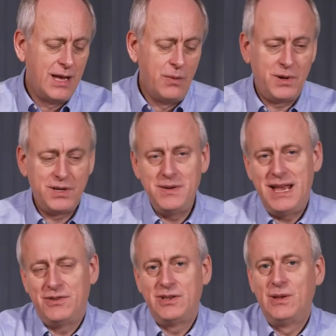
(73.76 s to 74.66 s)
What I do
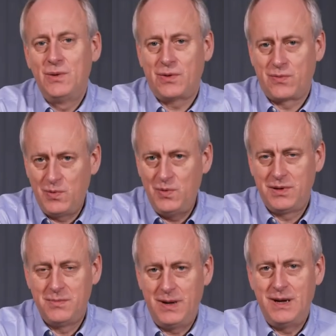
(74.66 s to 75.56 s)
now is just look through
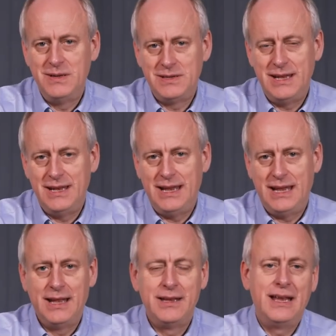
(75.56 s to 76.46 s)
the components in here.